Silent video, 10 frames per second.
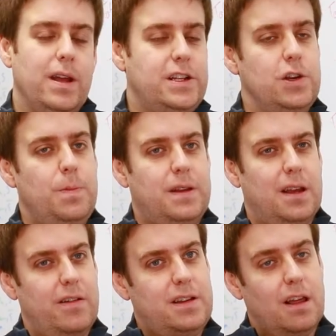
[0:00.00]
at
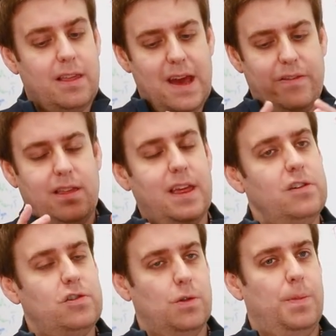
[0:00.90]
Jupiter, it does have a
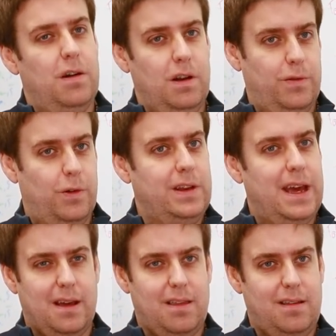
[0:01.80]
central polar
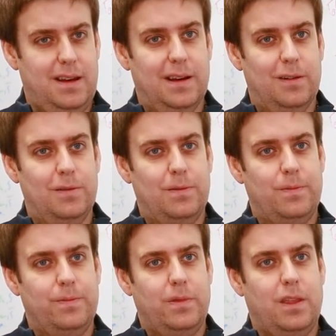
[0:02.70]
vortex still.
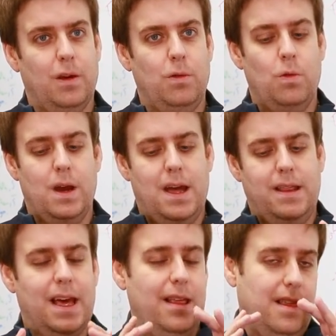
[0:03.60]
So
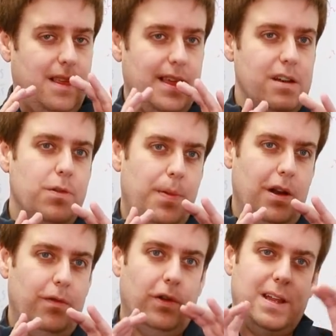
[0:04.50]
that there's a central
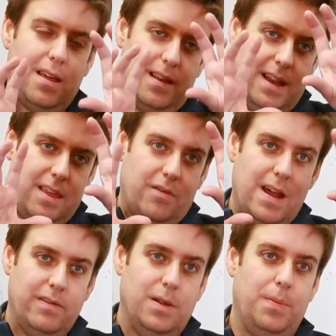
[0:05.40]
polar vortex and it's
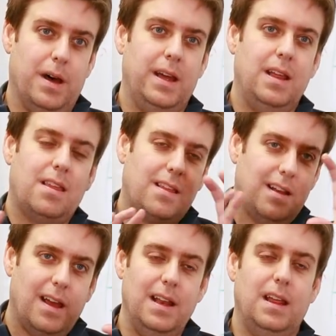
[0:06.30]
surrounded by
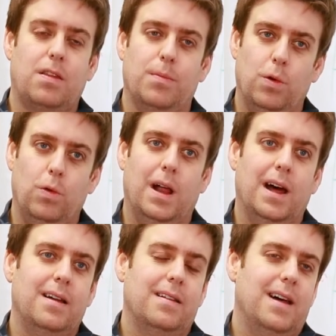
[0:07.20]
slightly
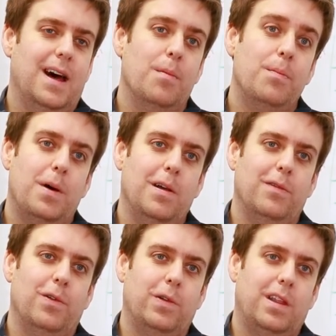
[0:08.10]
smaller polar
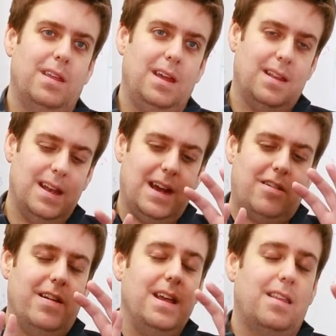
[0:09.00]
vortices, and that
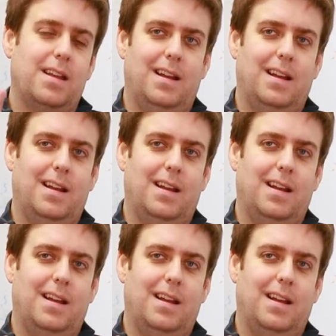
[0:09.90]
creates a